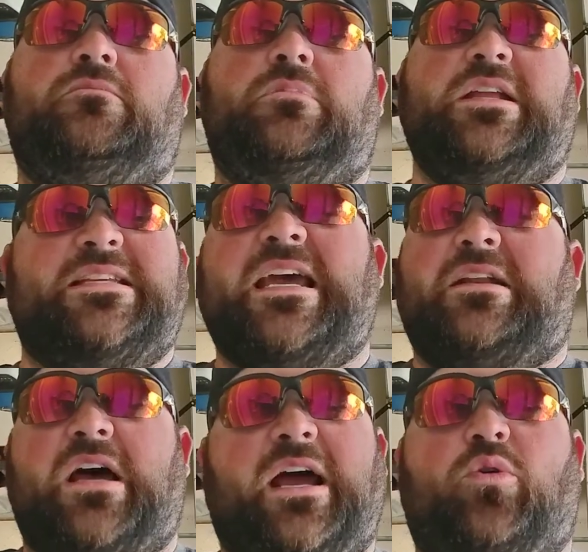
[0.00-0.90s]
It
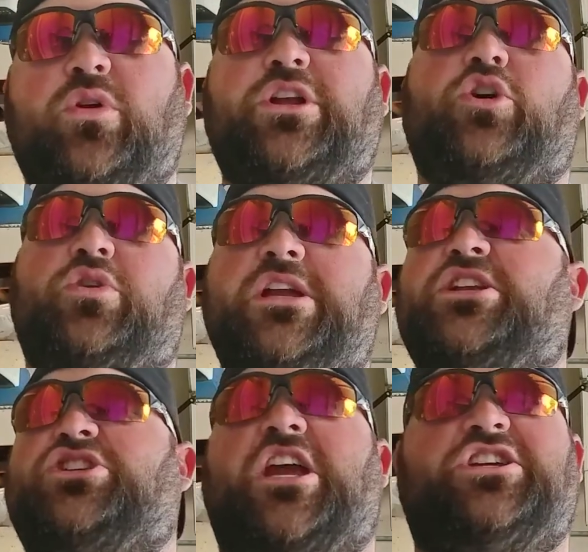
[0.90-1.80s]
did. I really don't need to
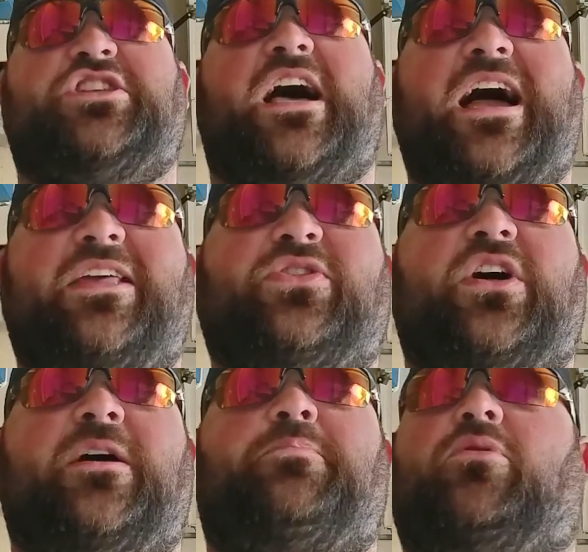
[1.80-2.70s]
change the height
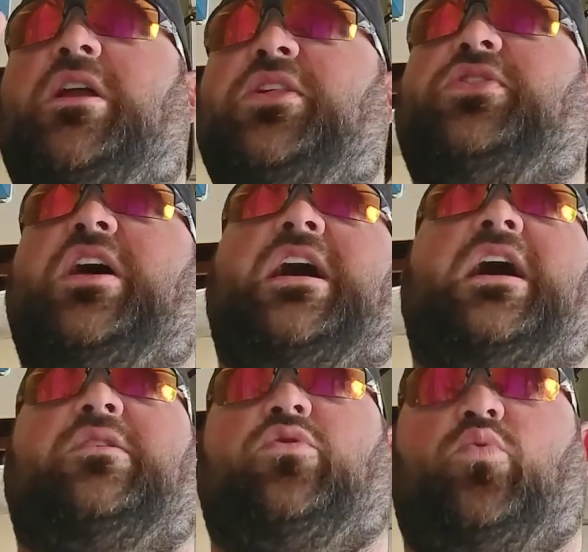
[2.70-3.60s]
up or anything.
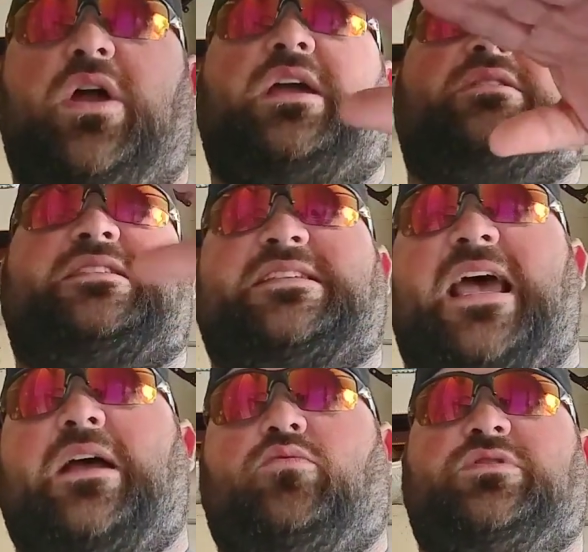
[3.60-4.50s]
The way it
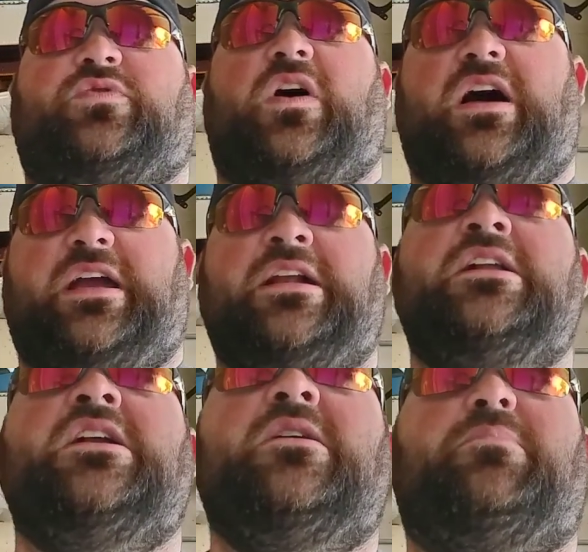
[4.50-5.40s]
sat was fine,
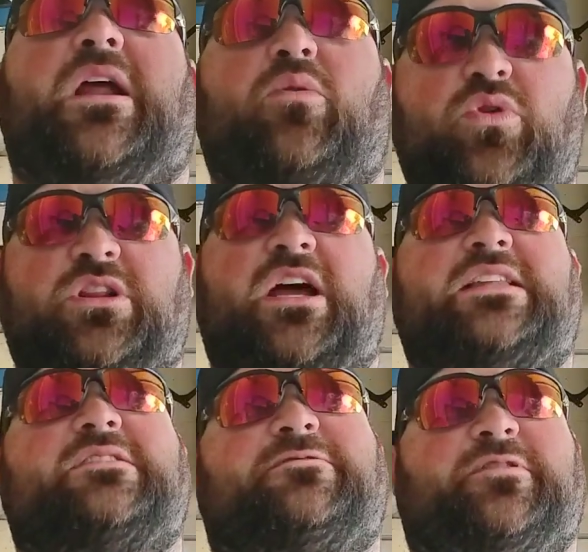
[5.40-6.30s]
but I would
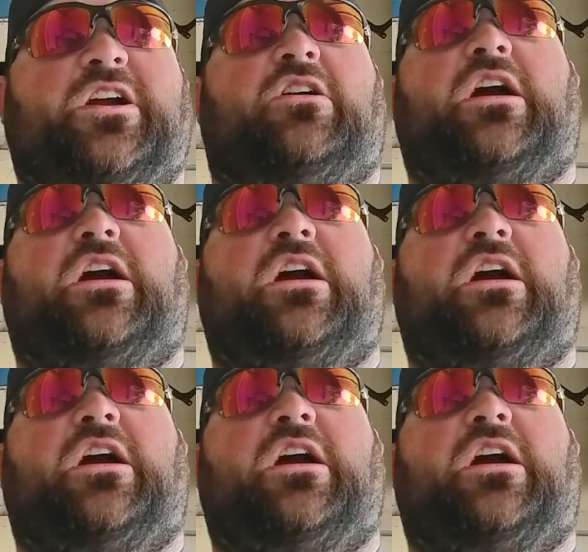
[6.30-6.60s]
like to flare it.